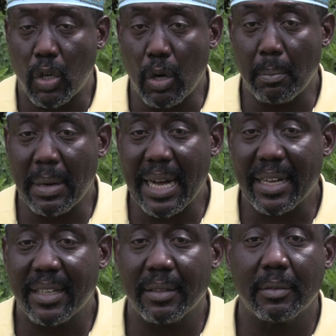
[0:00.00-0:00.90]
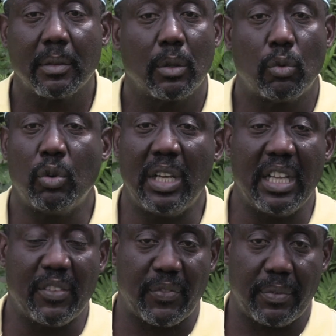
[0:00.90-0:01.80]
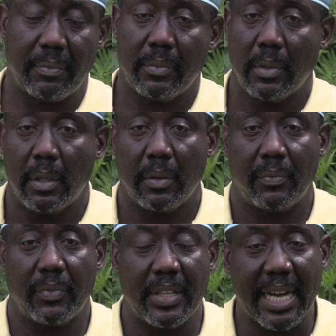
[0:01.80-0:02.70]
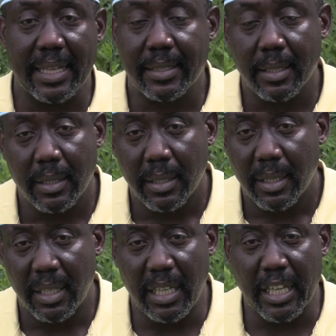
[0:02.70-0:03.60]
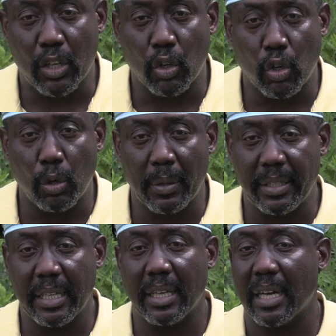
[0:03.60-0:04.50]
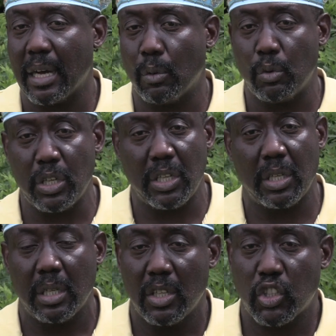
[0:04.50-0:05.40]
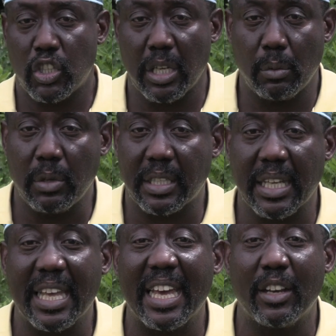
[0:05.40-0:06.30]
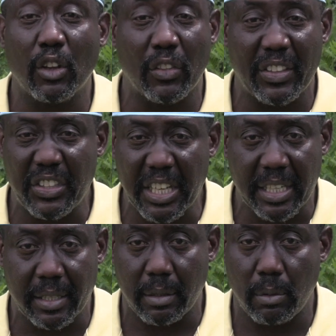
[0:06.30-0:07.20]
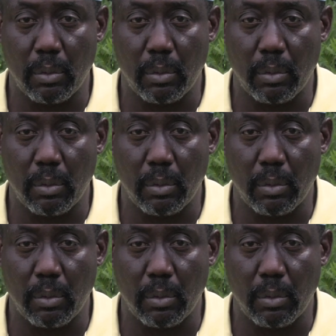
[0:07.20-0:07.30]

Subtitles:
come back, we leave that liquor over there and we change, we take another drink.